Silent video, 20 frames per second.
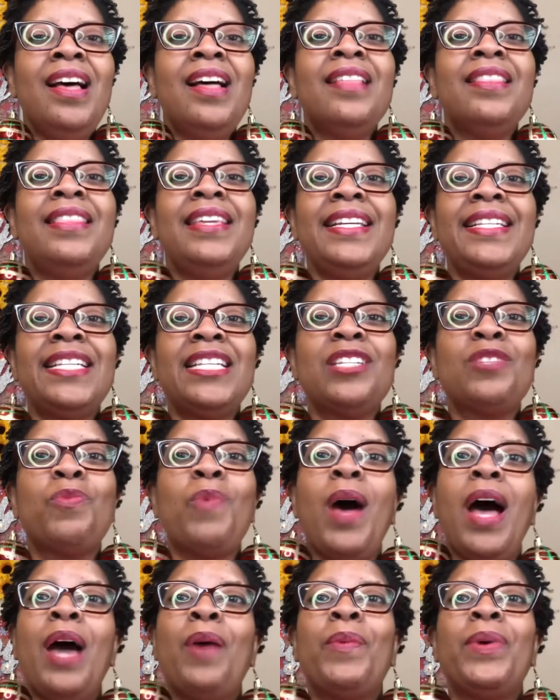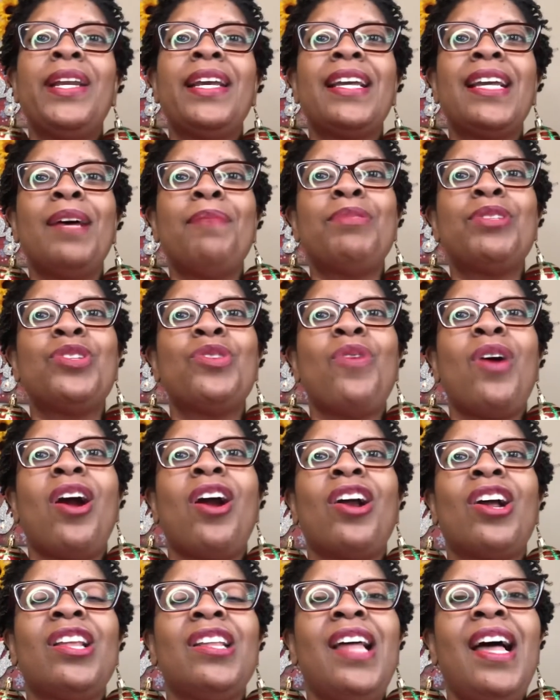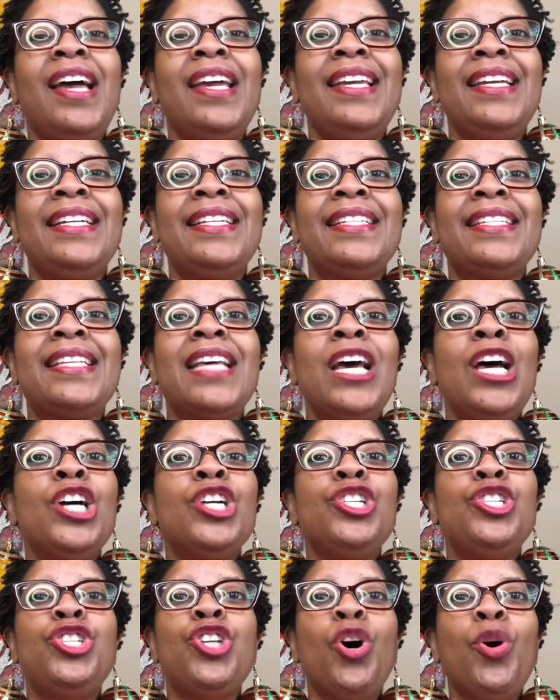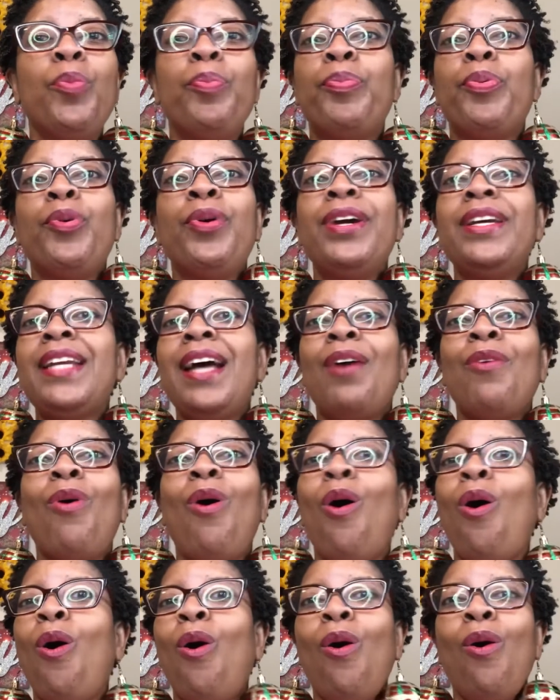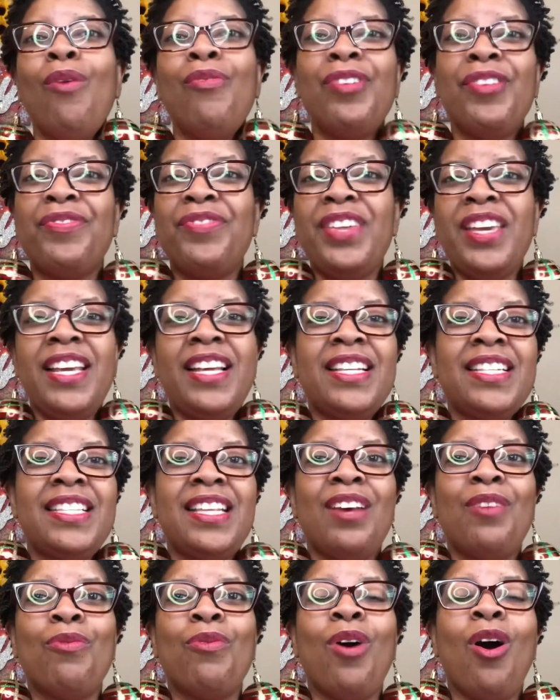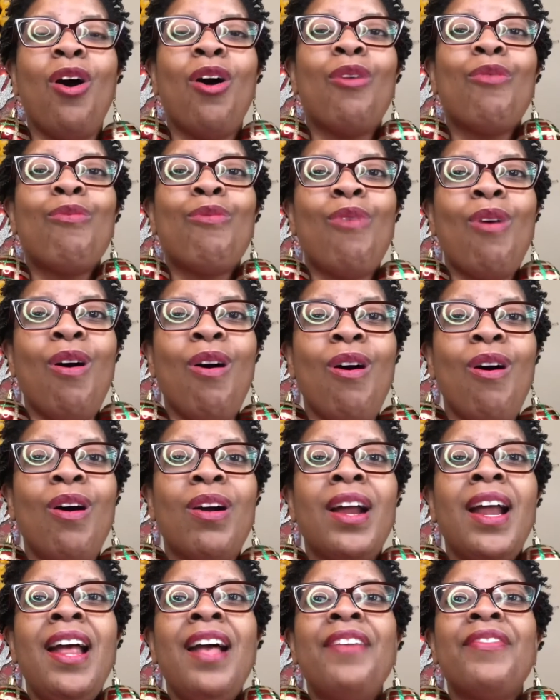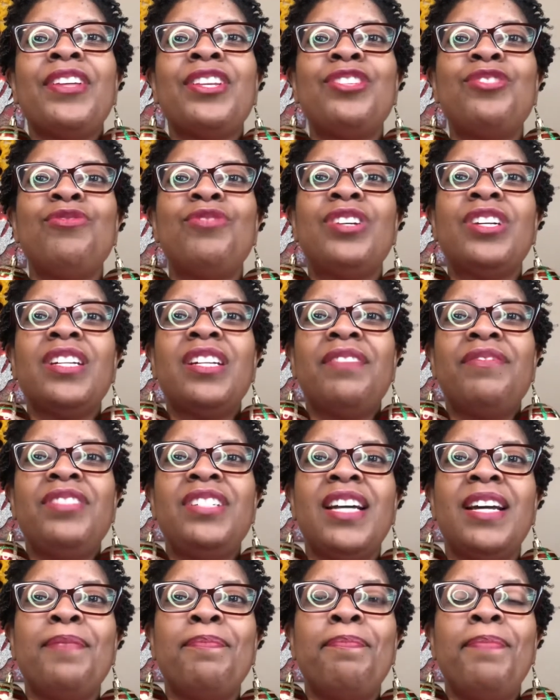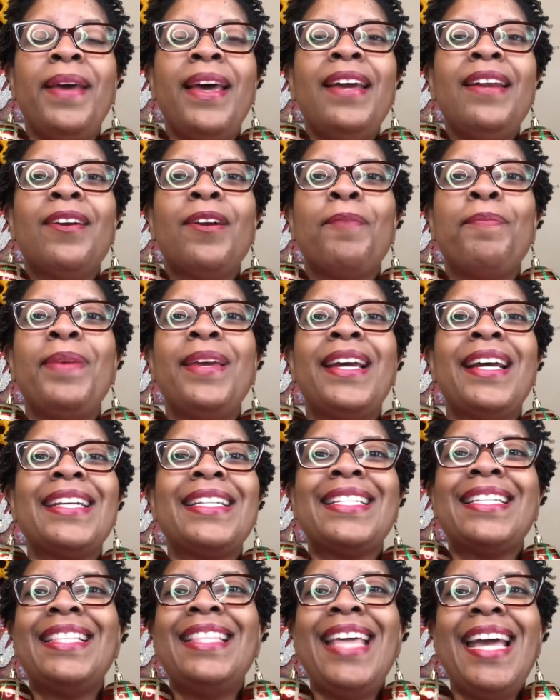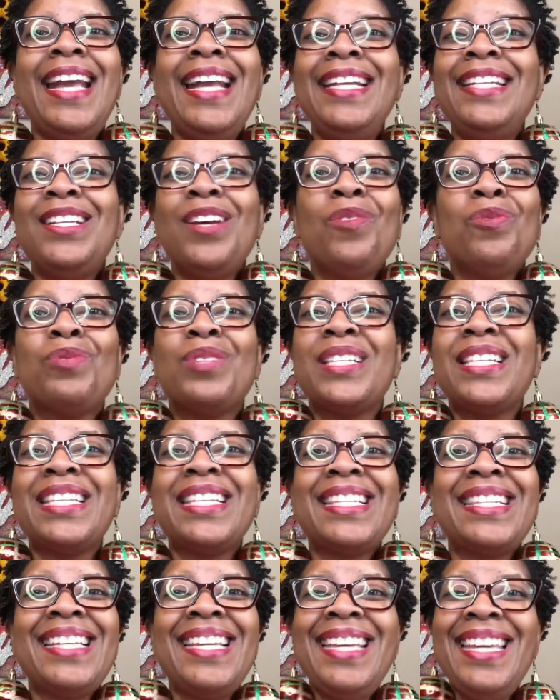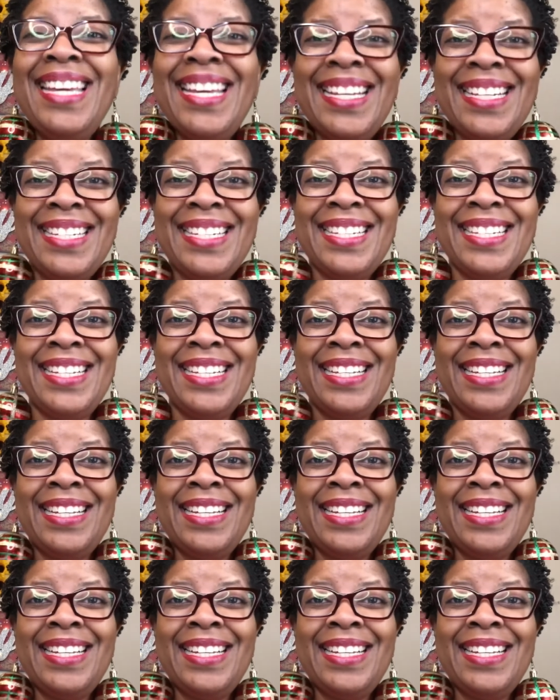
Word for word: This is why, when it comes to our clients, don't point out all the things that are wrong that you could have done better because they don't see it.